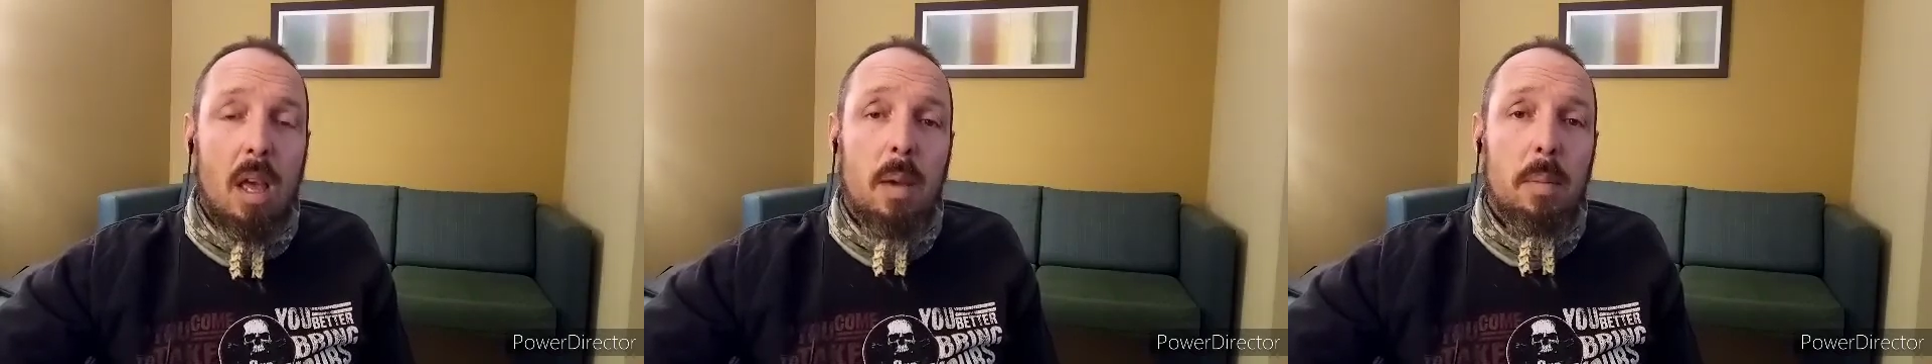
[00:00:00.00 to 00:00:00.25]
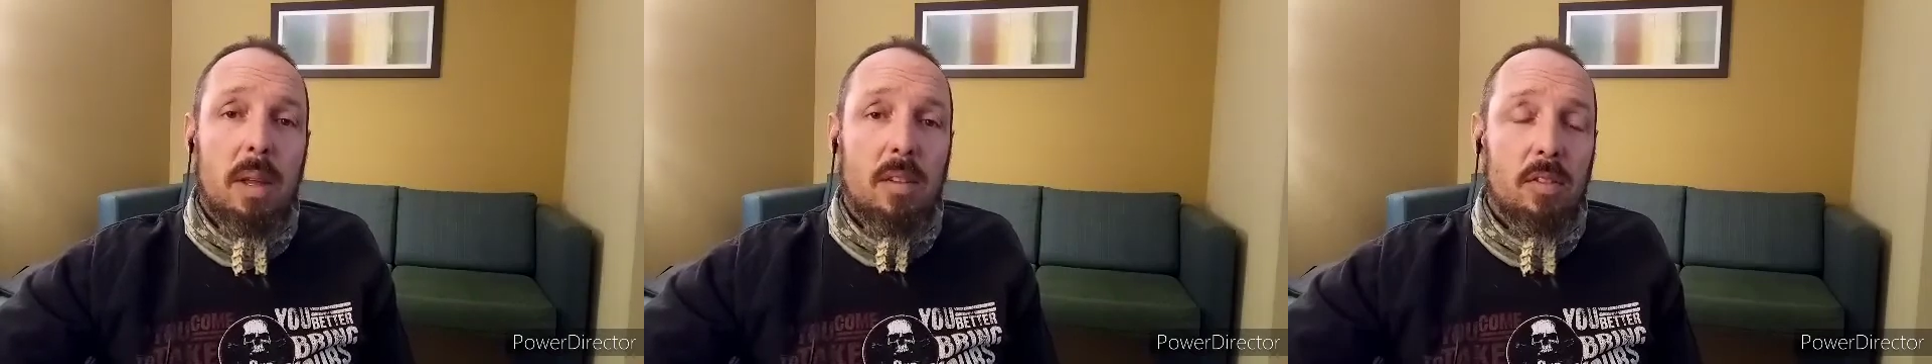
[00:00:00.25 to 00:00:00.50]

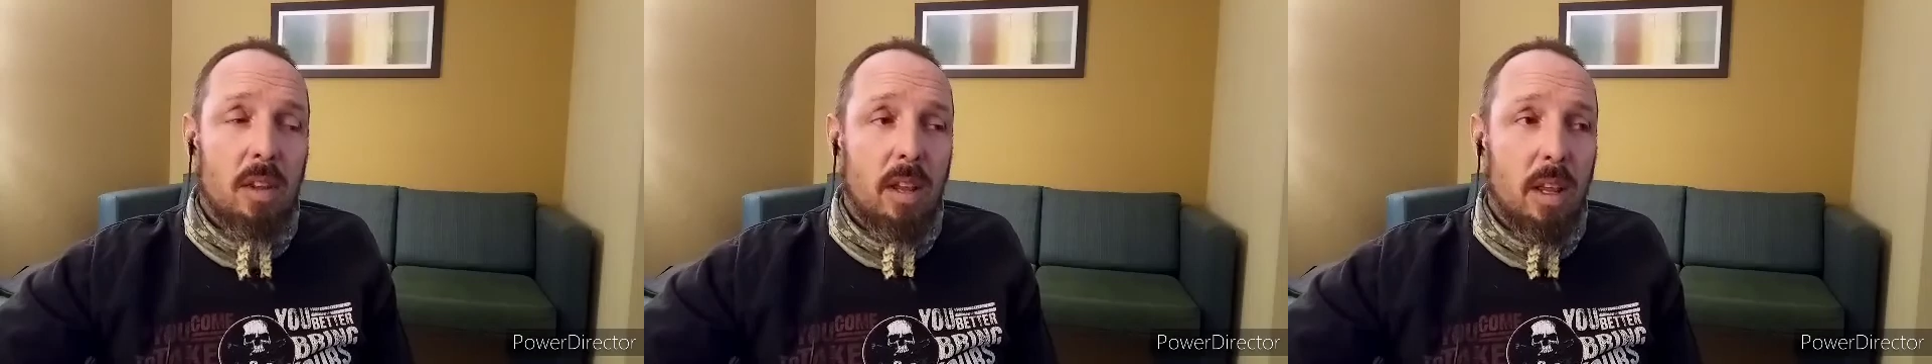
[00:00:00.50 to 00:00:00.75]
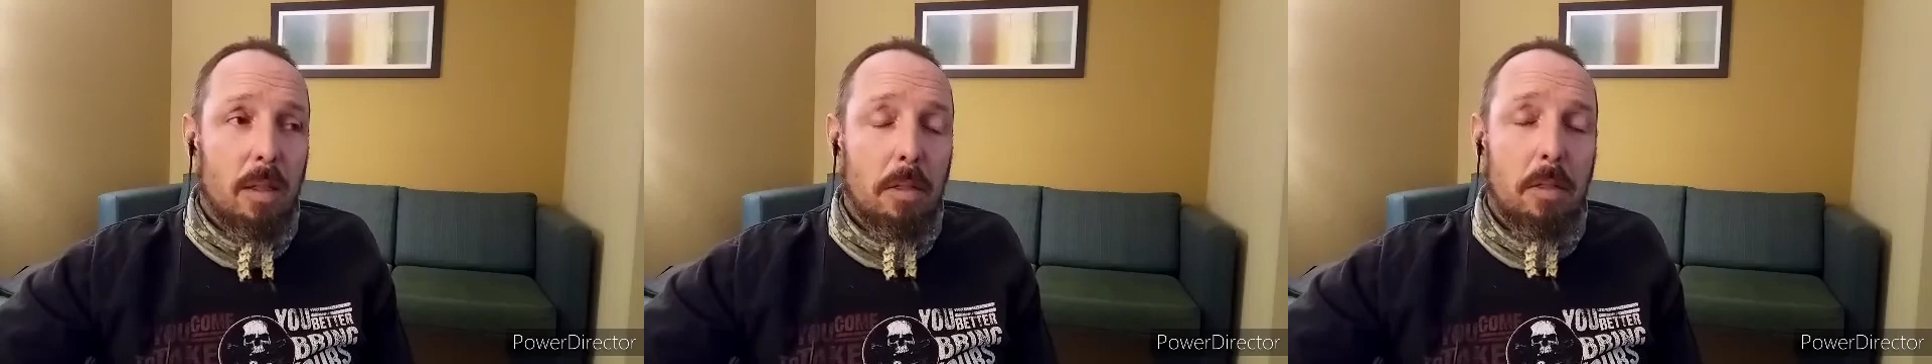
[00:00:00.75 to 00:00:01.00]
It means
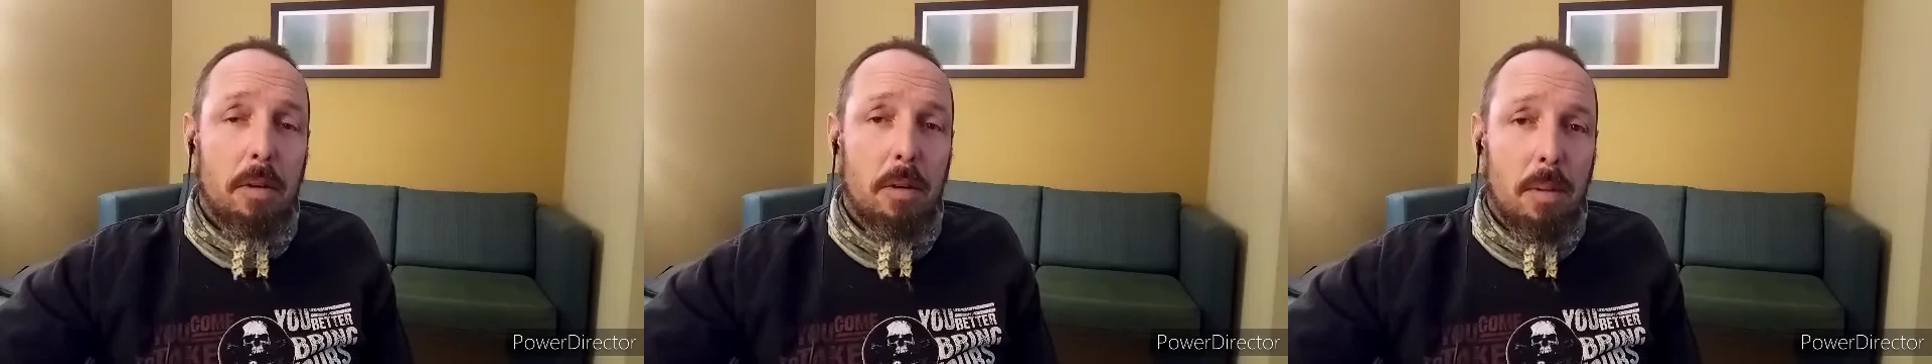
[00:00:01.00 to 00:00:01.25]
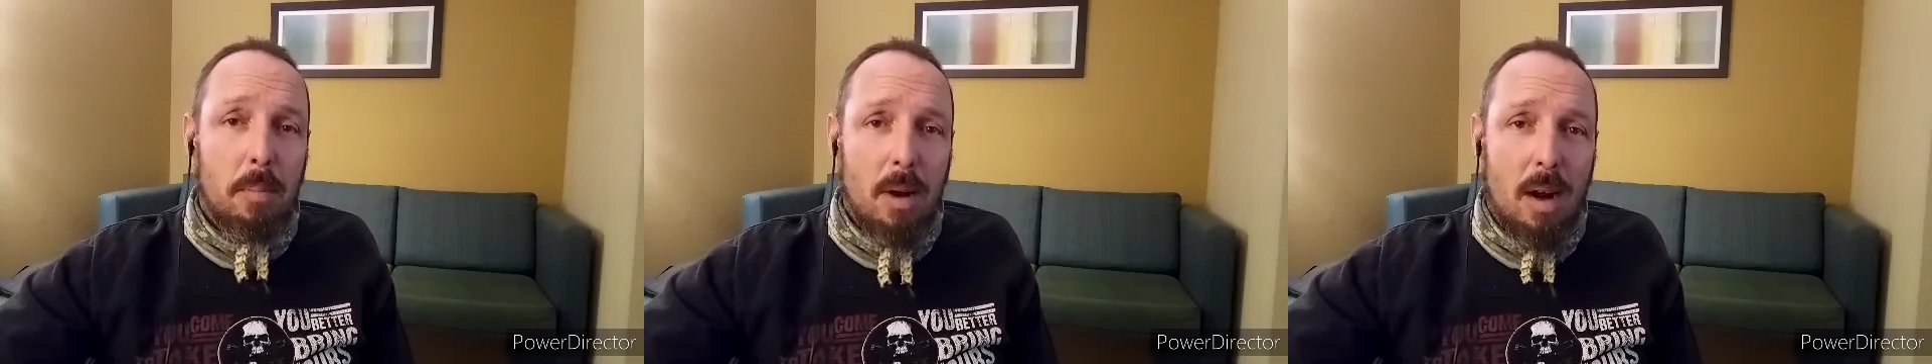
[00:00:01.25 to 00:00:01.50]
in
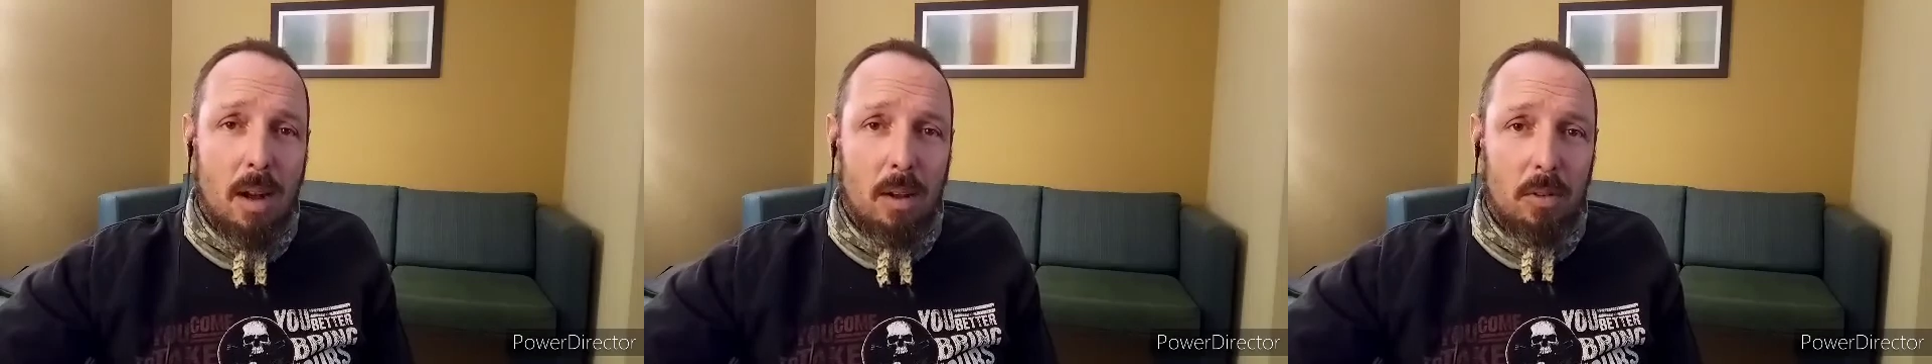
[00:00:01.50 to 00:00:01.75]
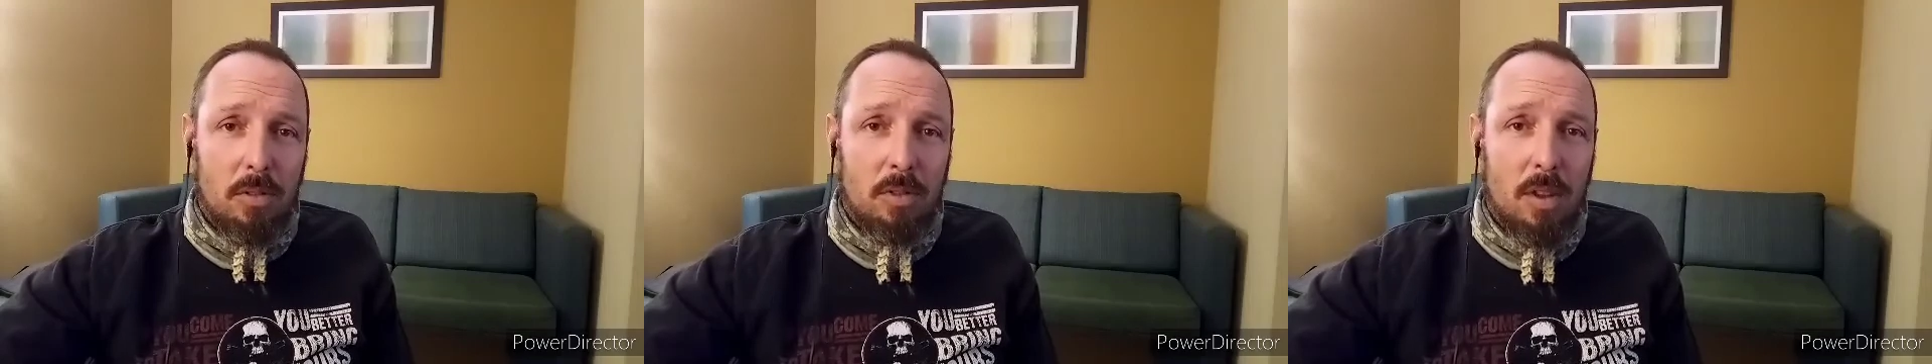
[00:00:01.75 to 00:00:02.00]
30
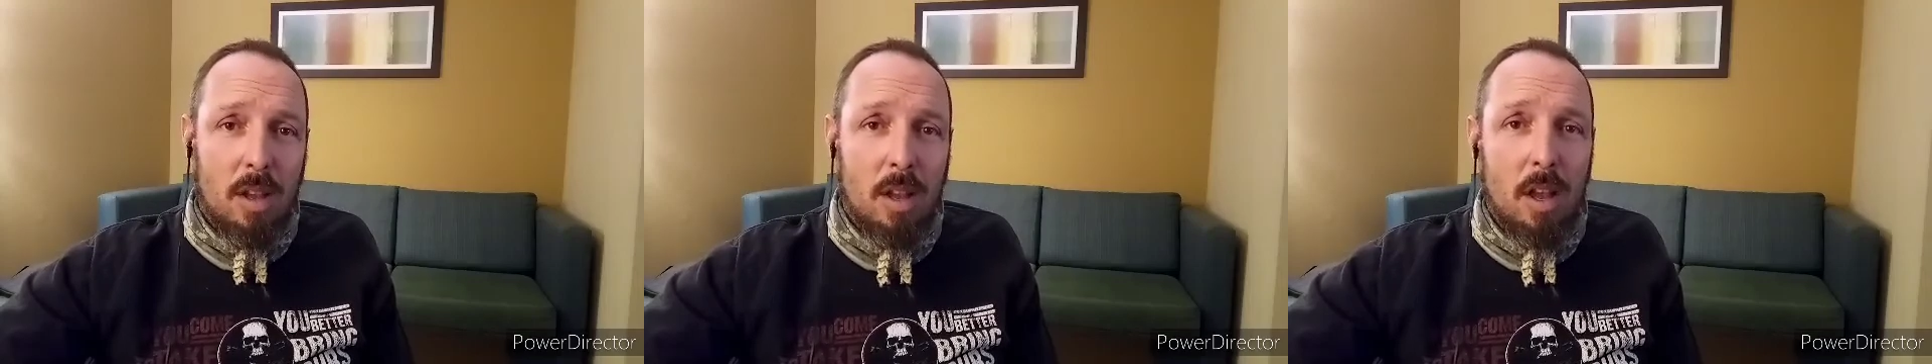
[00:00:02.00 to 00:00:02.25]
miles,